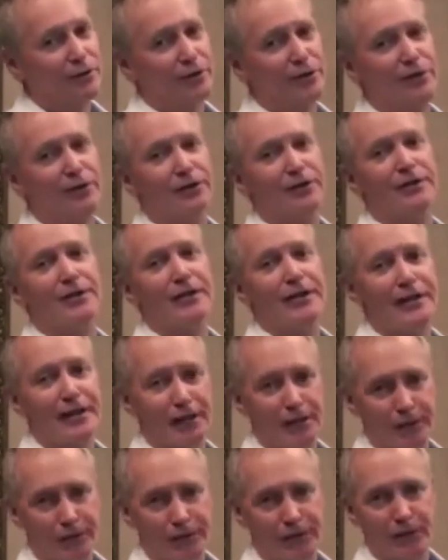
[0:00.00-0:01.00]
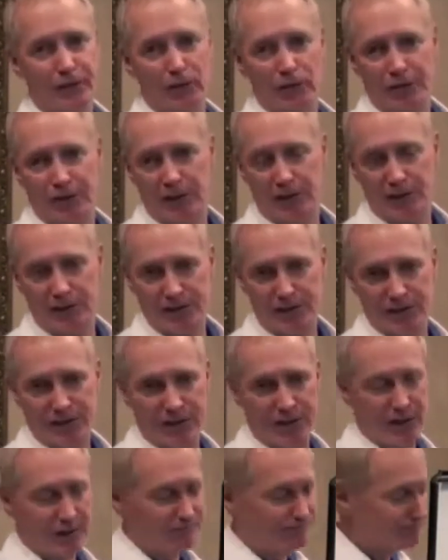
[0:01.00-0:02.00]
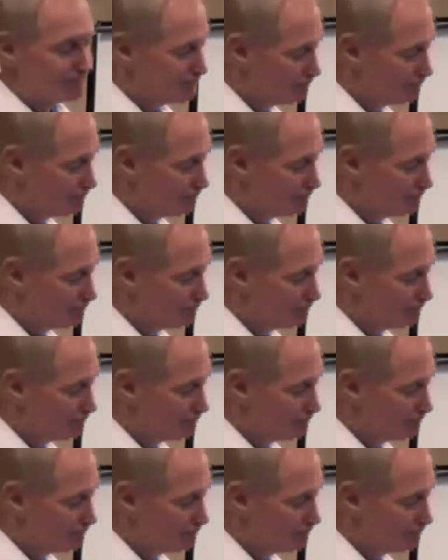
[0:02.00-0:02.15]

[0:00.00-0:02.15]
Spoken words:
aren't healthy looking like that.